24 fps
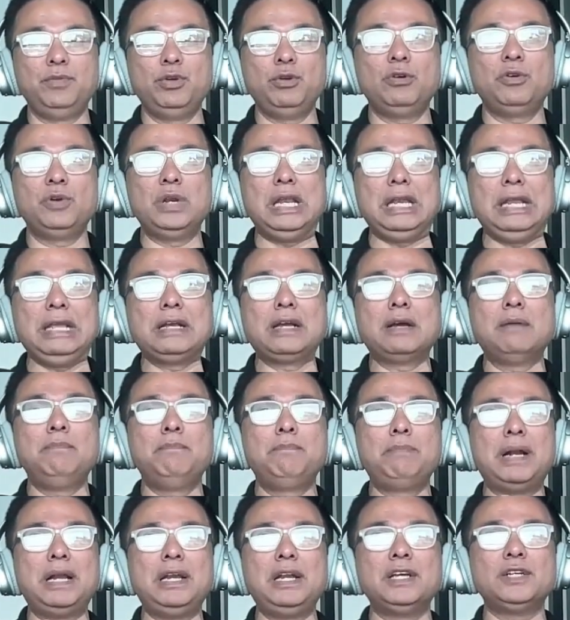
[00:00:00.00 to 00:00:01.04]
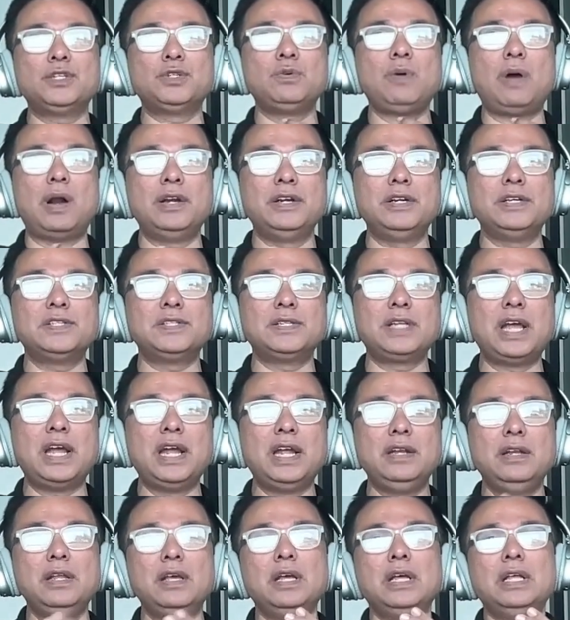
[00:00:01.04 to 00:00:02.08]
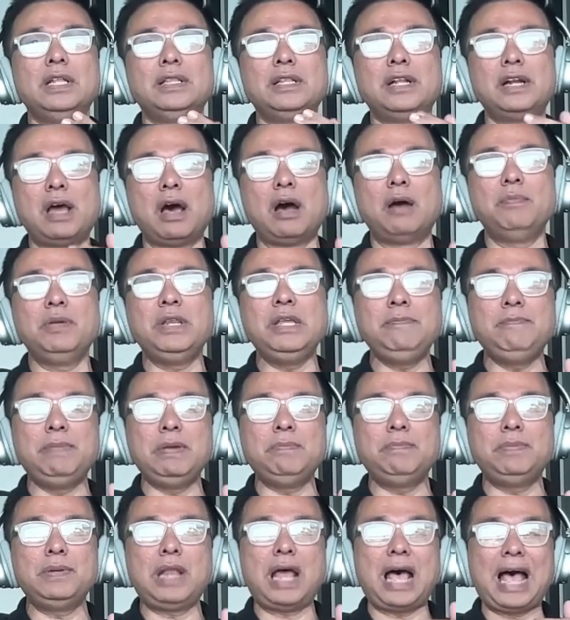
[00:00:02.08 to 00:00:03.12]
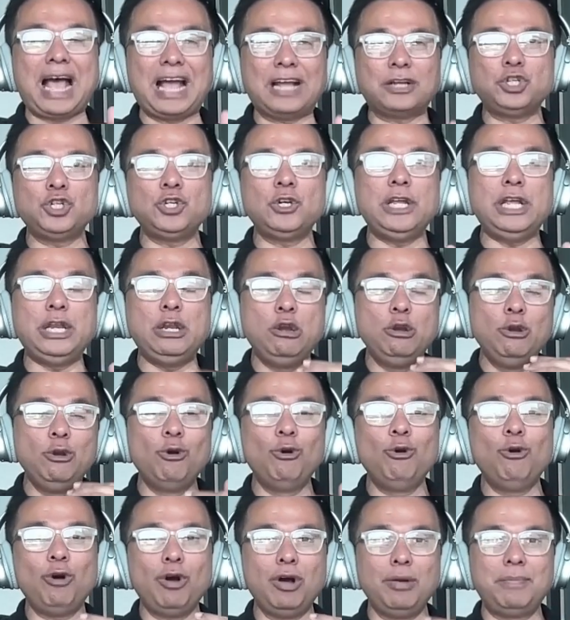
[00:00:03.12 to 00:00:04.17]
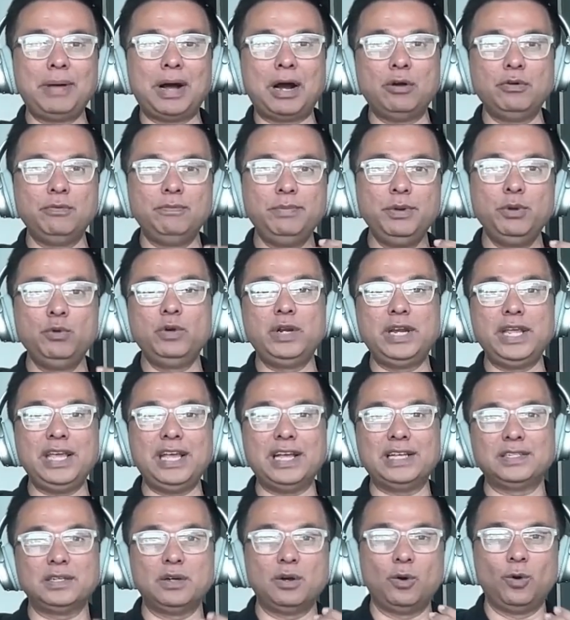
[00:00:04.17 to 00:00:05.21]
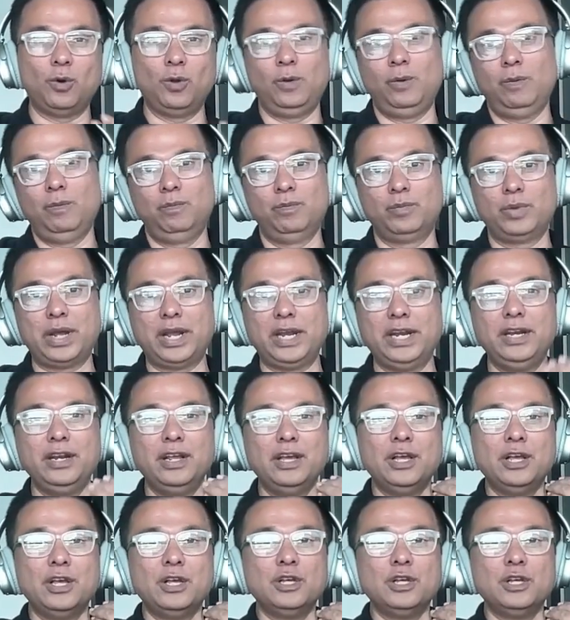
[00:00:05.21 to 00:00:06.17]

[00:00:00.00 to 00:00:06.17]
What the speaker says: really compelled us to understand that how many people actually know about beauty as a whole, right?